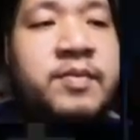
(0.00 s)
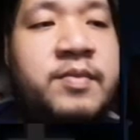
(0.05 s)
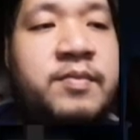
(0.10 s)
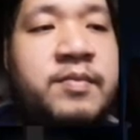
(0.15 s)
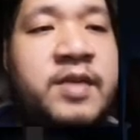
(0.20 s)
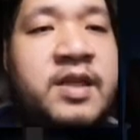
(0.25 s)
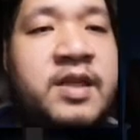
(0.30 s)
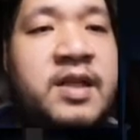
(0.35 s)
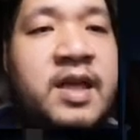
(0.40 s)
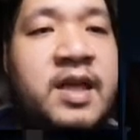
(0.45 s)

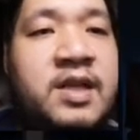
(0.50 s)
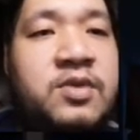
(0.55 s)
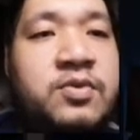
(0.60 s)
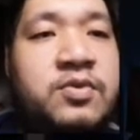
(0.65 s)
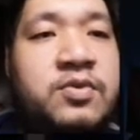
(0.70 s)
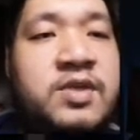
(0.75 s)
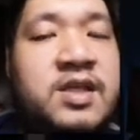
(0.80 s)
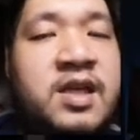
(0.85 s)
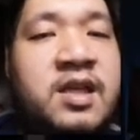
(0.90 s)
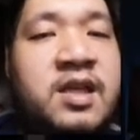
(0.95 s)

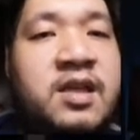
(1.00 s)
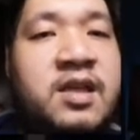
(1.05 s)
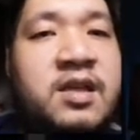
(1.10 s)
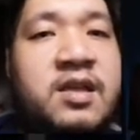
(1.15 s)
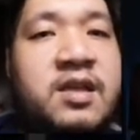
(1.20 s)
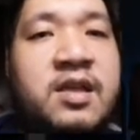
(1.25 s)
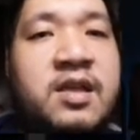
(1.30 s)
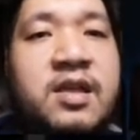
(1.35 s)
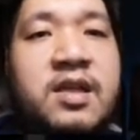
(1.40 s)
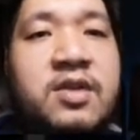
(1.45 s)

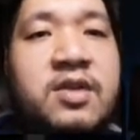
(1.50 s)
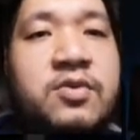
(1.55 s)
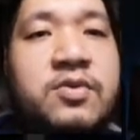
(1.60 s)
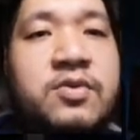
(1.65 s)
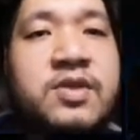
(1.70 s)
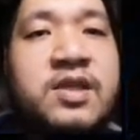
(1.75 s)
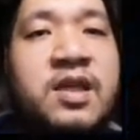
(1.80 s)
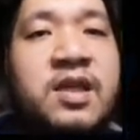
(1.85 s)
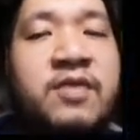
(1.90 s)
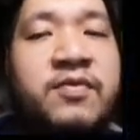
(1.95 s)
nothing too
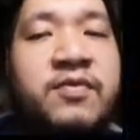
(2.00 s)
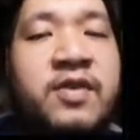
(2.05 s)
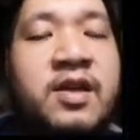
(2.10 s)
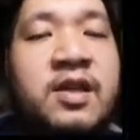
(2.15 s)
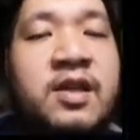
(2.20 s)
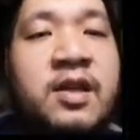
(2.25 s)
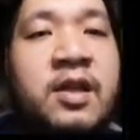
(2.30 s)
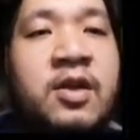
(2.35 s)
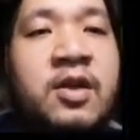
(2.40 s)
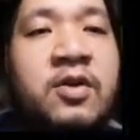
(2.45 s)

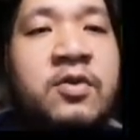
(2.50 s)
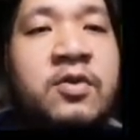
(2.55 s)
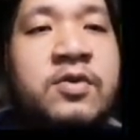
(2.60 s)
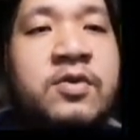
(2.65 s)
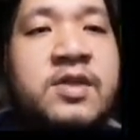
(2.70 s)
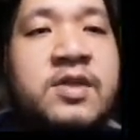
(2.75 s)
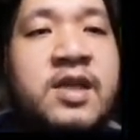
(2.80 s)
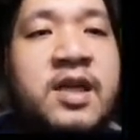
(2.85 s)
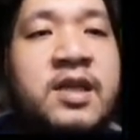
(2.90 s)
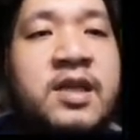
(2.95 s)
significant along
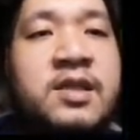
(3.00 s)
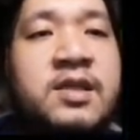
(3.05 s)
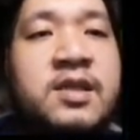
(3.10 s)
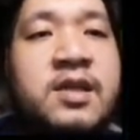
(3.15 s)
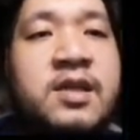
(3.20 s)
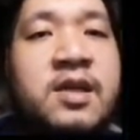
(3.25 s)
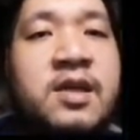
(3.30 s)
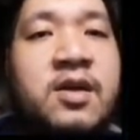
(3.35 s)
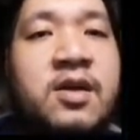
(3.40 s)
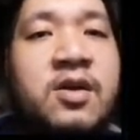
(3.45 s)
those lines.
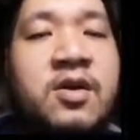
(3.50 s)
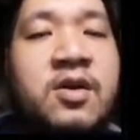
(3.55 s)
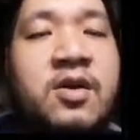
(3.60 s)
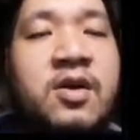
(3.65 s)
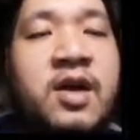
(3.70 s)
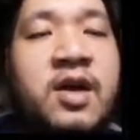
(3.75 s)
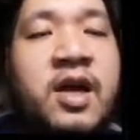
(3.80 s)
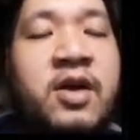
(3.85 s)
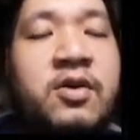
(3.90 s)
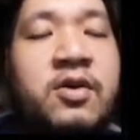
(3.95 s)

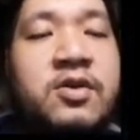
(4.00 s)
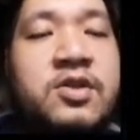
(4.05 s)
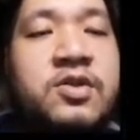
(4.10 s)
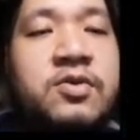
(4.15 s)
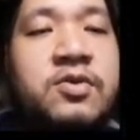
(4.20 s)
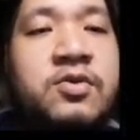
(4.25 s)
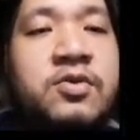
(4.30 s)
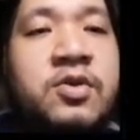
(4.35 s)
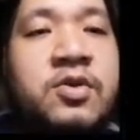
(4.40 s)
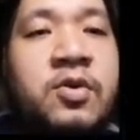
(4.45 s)
I also
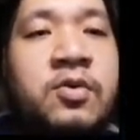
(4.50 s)
don't